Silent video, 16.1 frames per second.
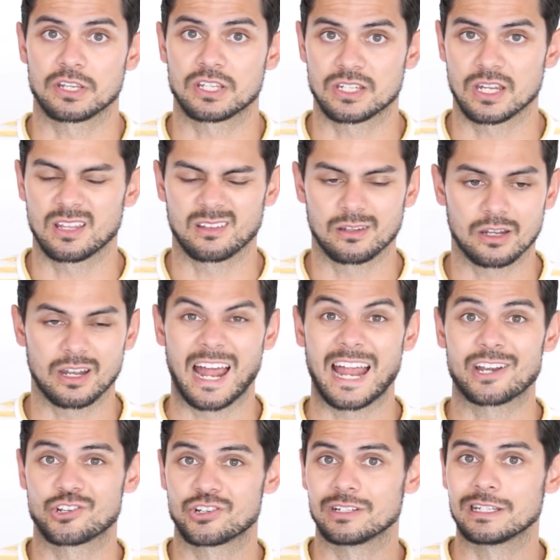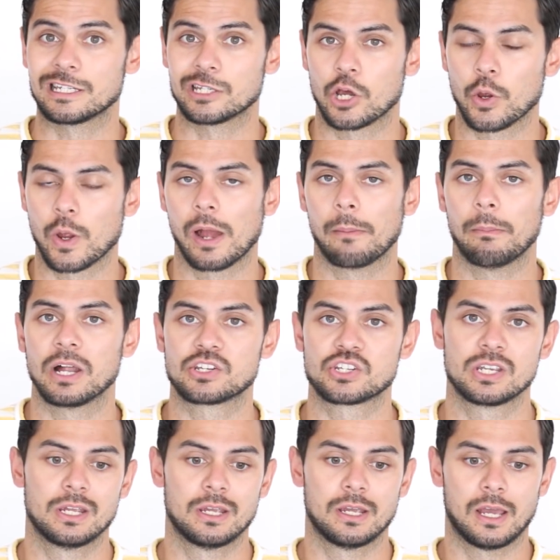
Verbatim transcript: extent, I don't actually know how much.